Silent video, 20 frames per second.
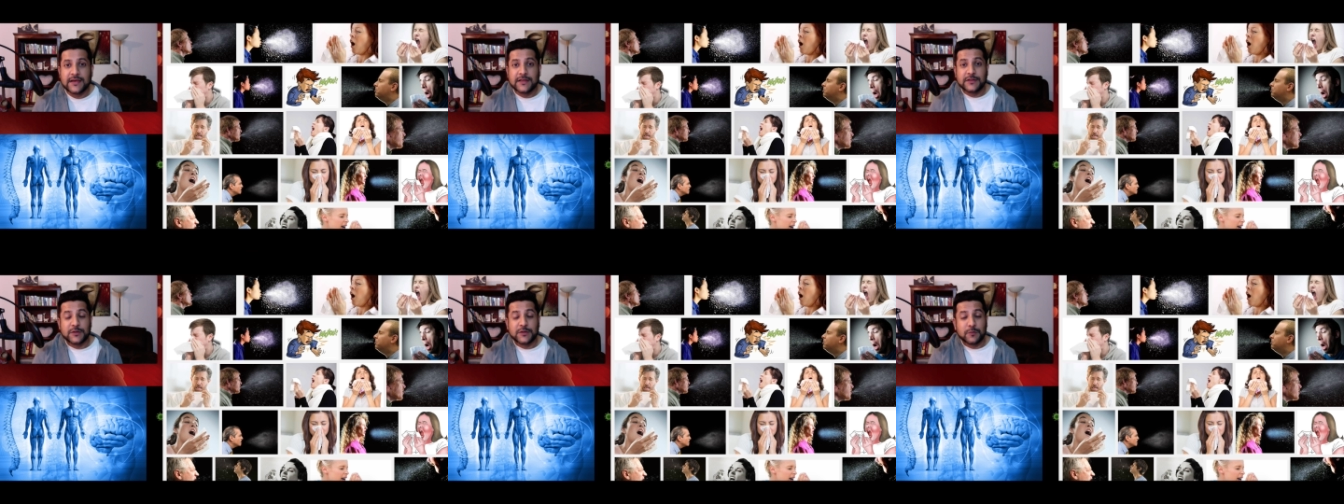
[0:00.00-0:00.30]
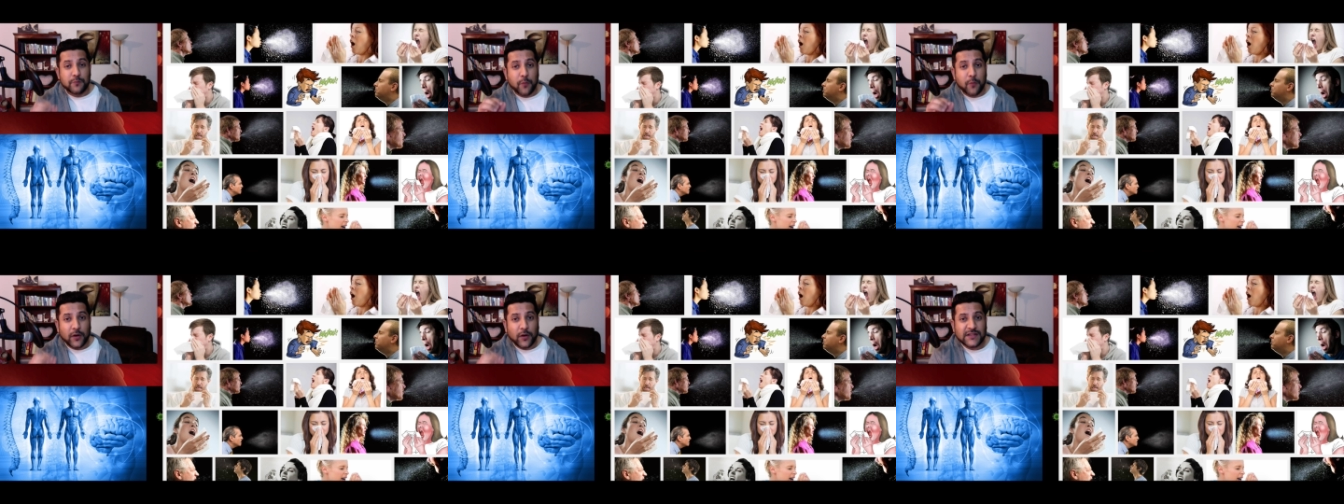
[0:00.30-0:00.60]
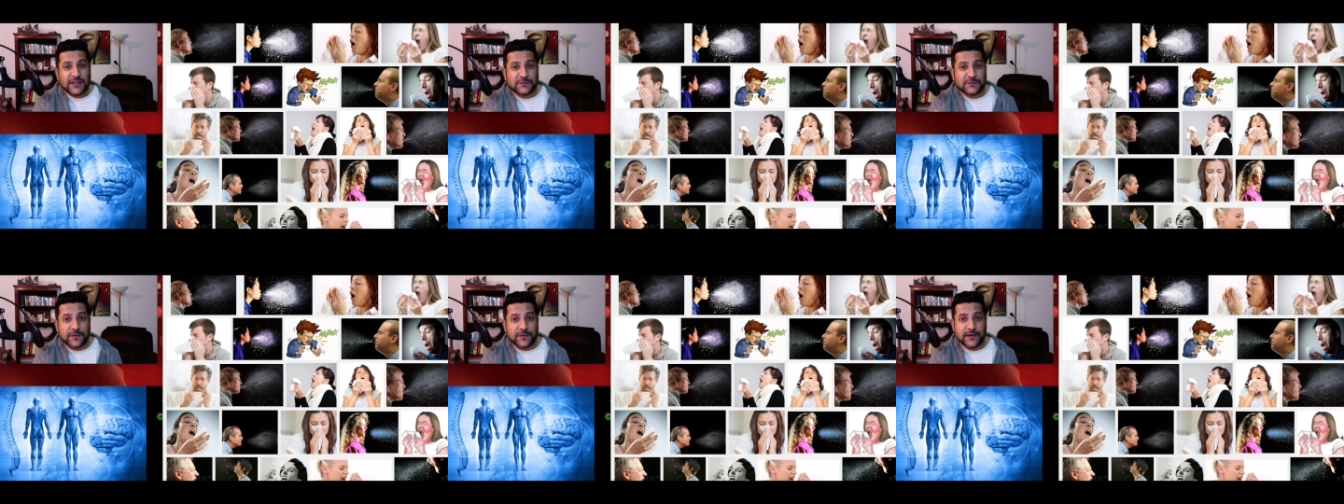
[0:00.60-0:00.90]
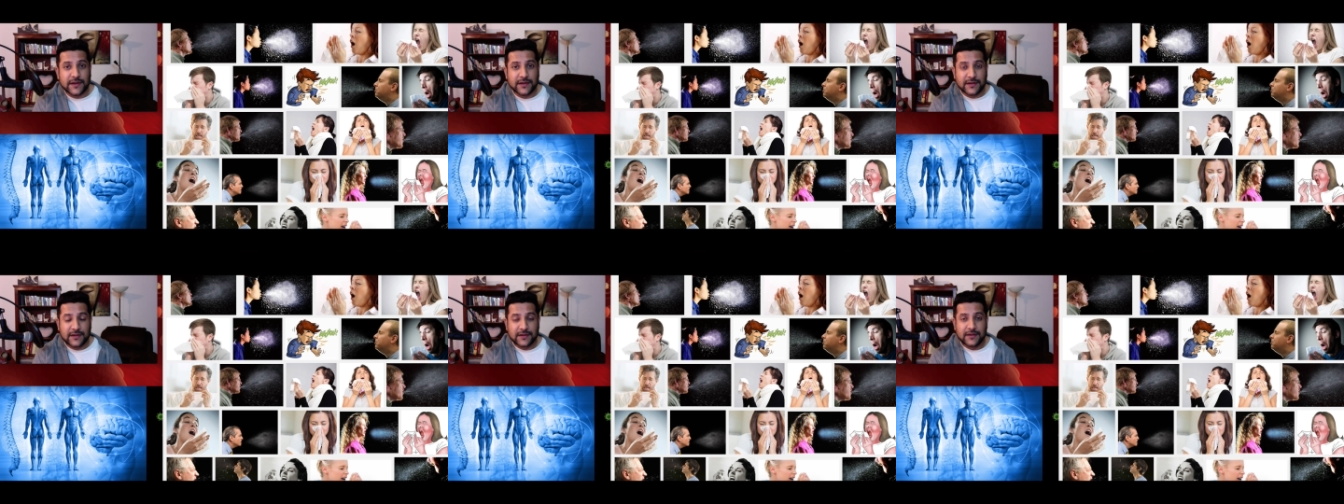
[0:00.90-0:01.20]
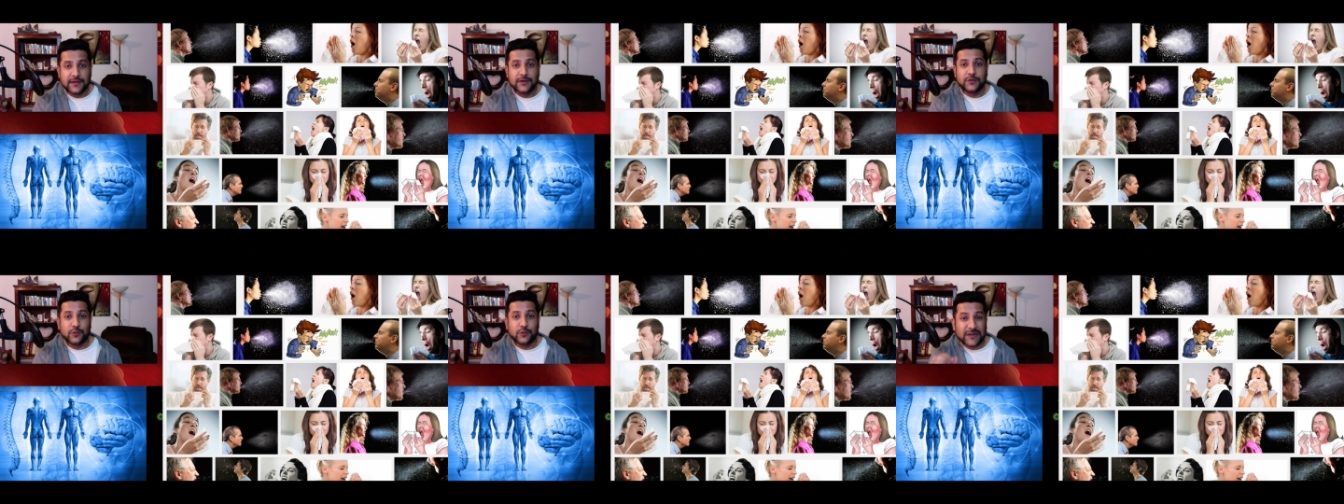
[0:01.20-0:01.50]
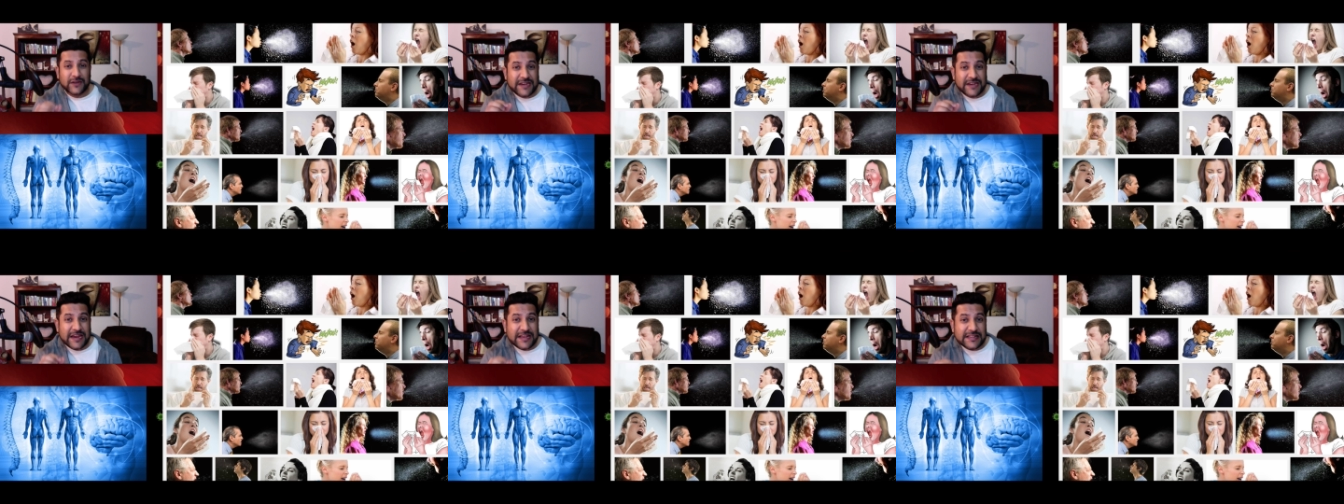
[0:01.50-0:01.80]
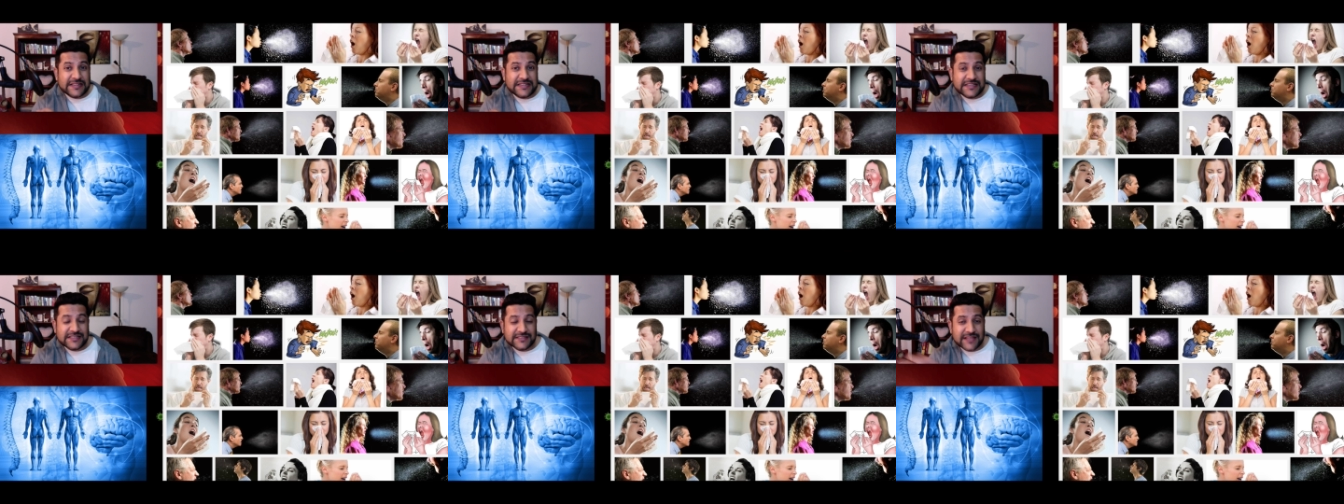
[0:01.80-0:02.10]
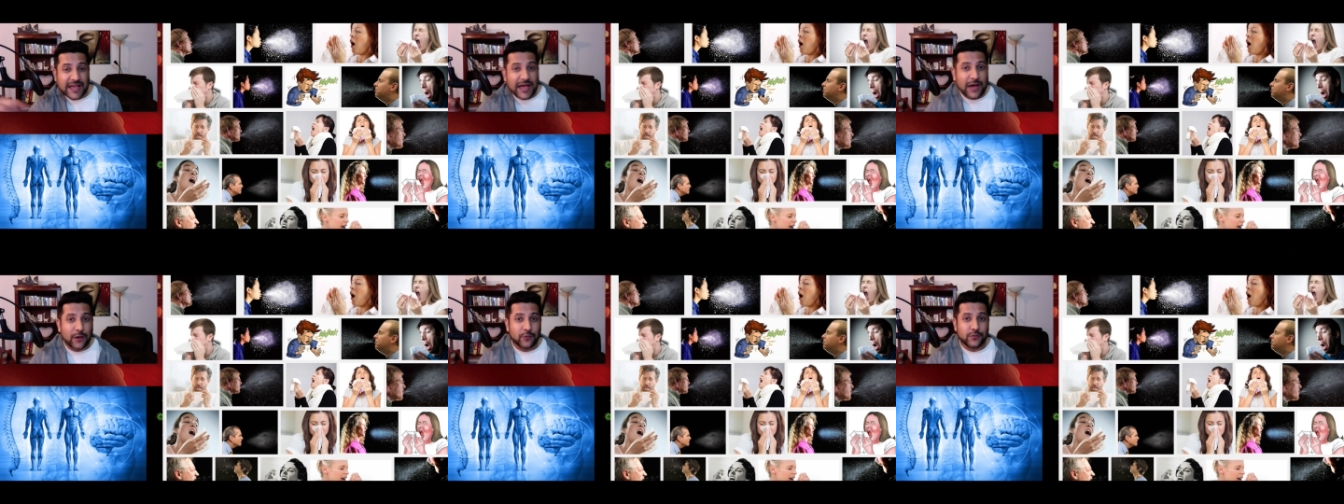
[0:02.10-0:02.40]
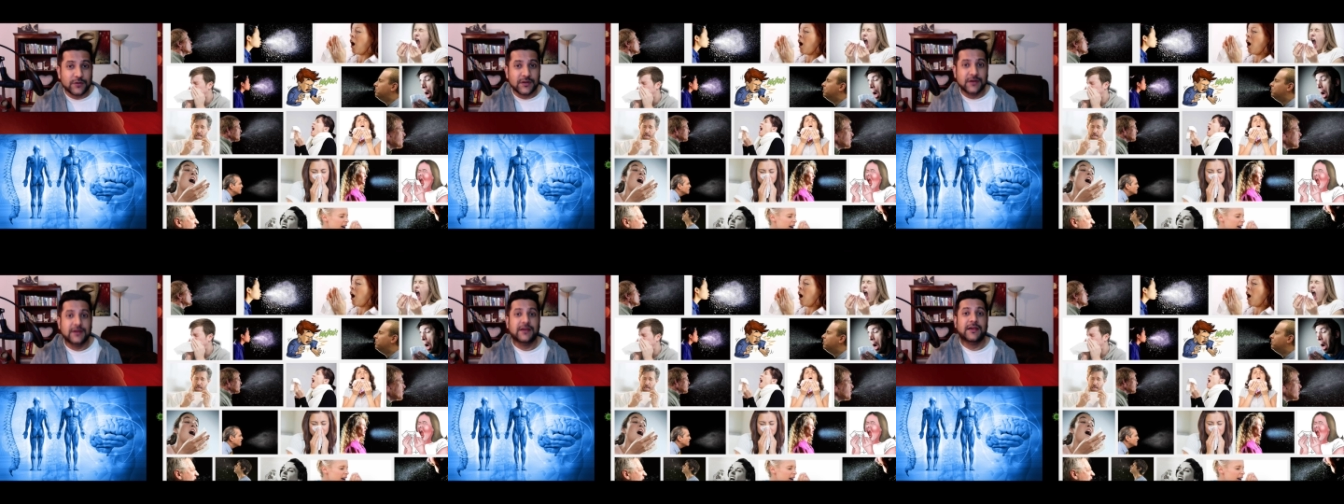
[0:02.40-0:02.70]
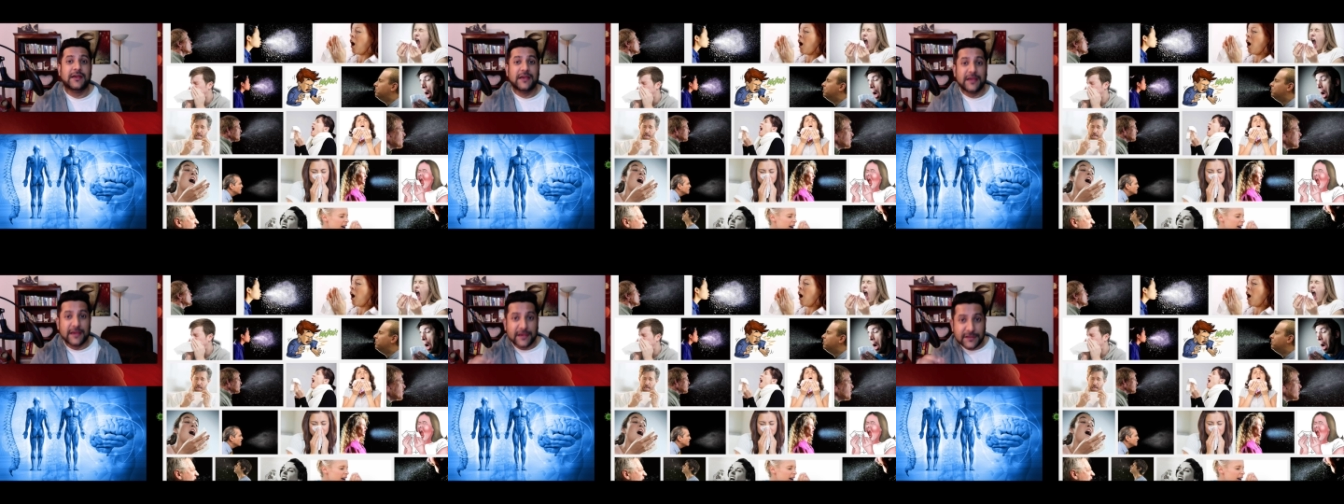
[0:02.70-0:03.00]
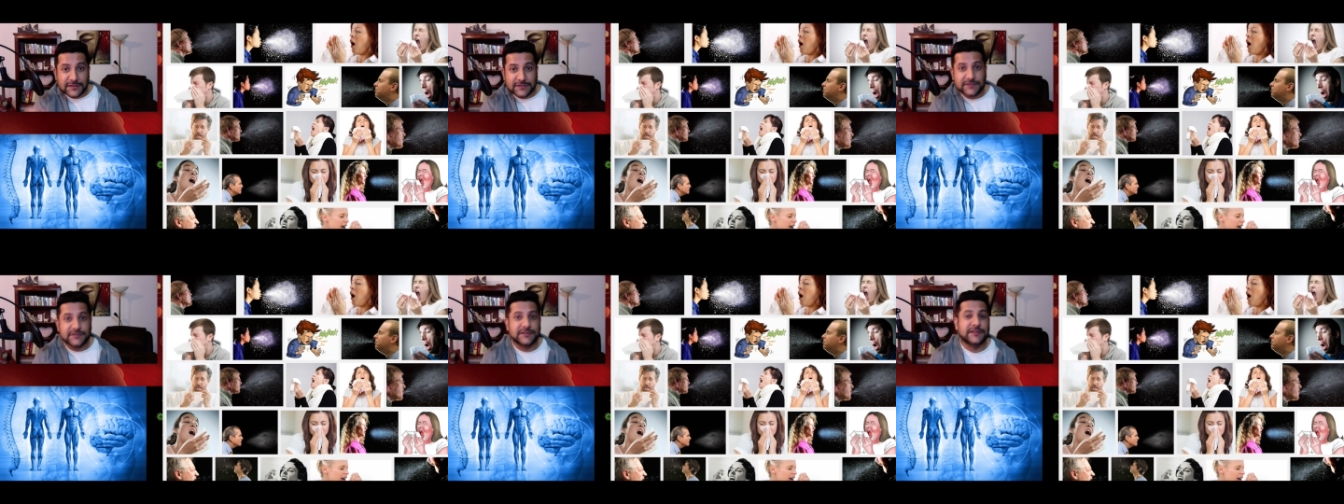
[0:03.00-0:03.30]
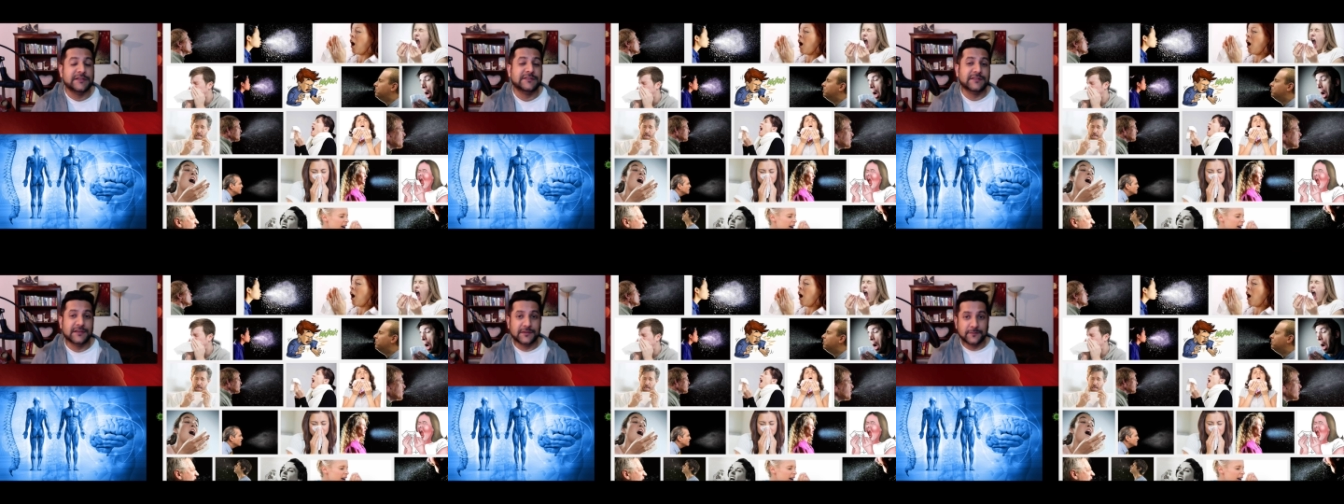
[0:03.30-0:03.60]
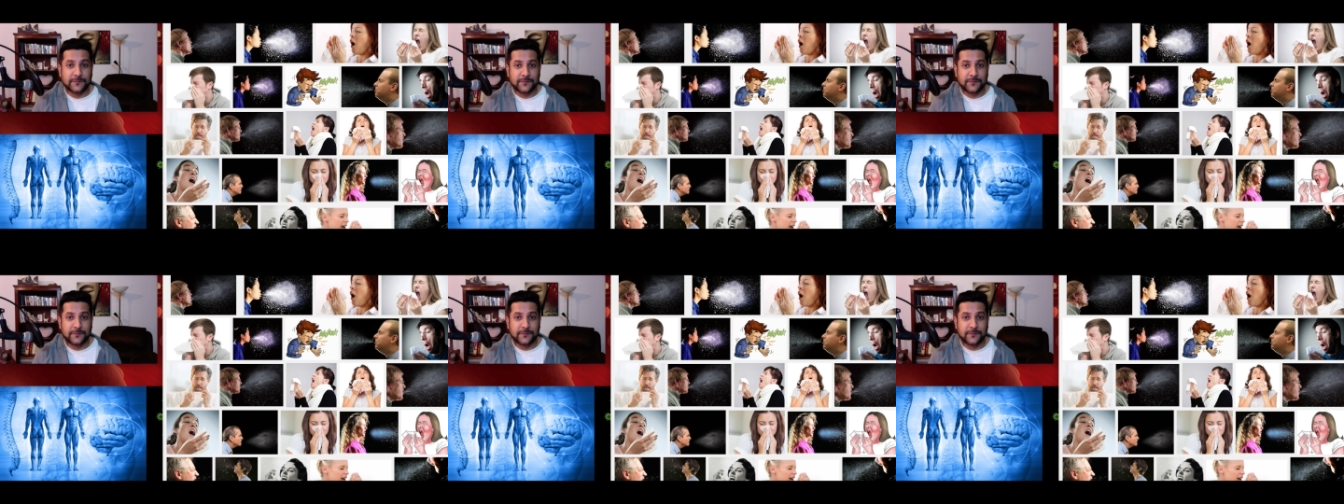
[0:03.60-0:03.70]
the body's way to kick these out is sneezing.